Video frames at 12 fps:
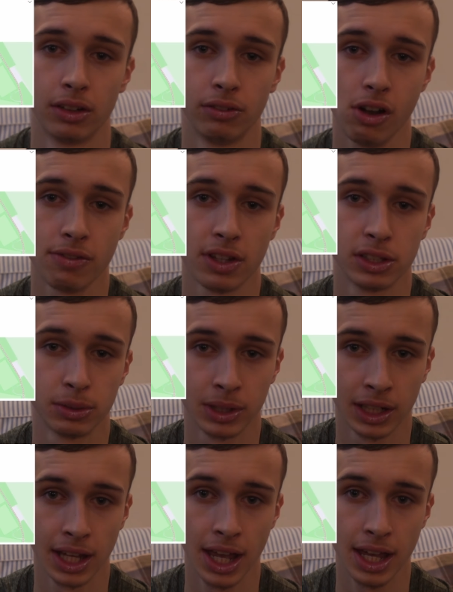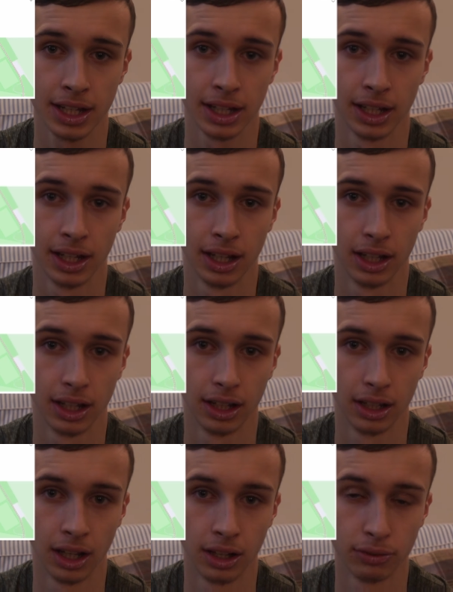5x1K
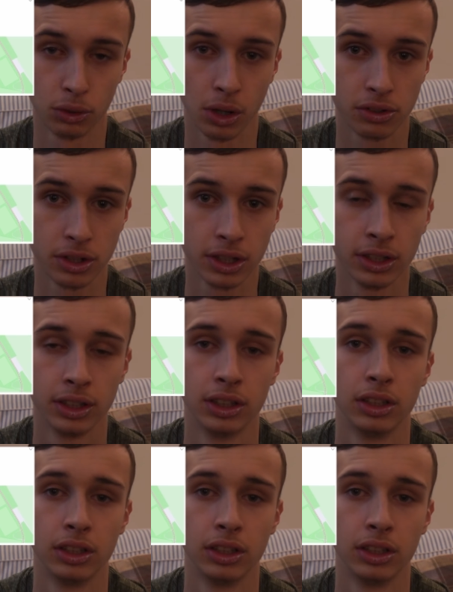and 400.